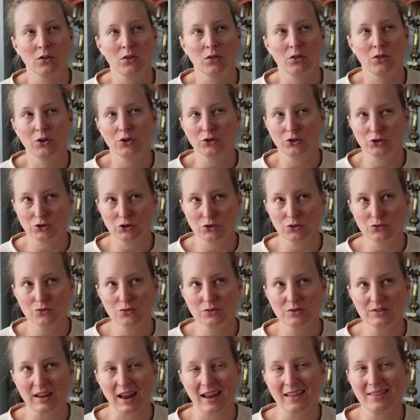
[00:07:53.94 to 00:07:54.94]
the
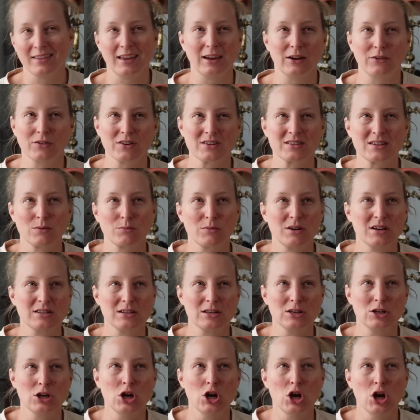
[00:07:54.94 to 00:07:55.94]
shoes and like for some
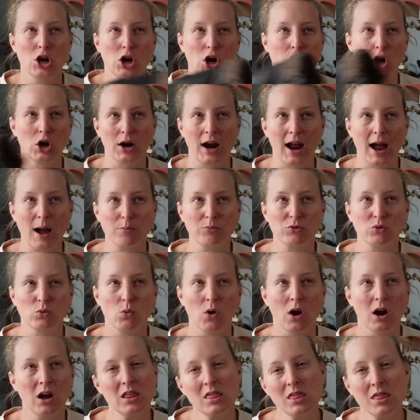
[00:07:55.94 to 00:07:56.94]
reason grabbed
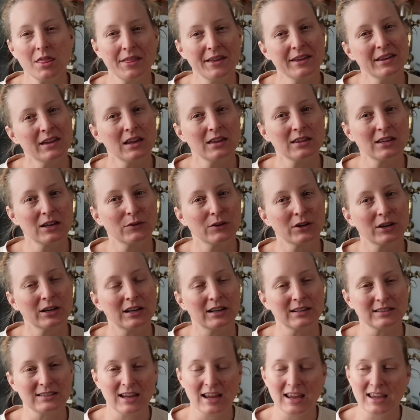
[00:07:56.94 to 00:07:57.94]
one thinking they were
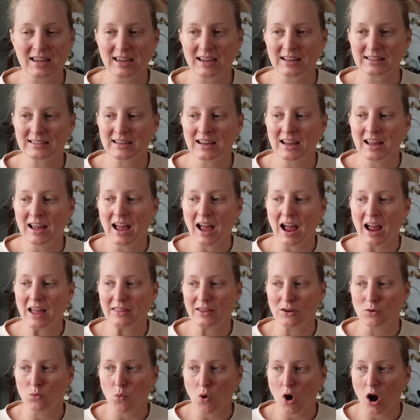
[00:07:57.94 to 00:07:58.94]
gonna take it and
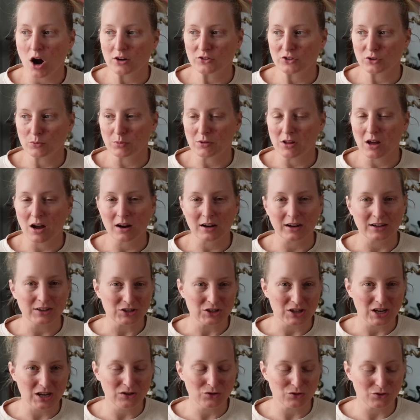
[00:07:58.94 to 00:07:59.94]
then walked a block and
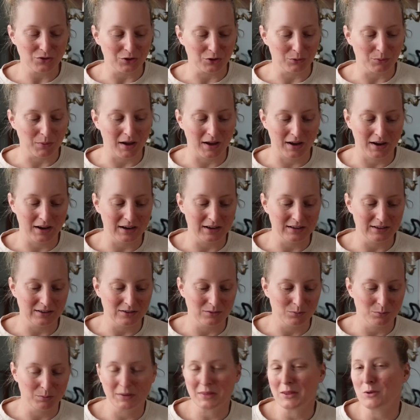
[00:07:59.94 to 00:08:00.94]
changed their mind.
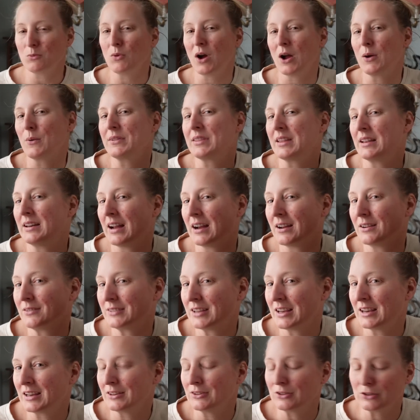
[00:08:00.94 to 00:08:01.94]
But then why would they not have
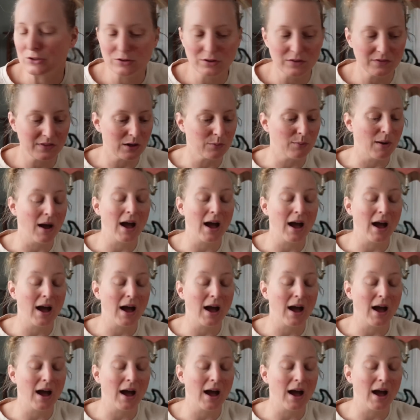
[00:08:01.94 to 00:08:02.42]
taken 2 of them?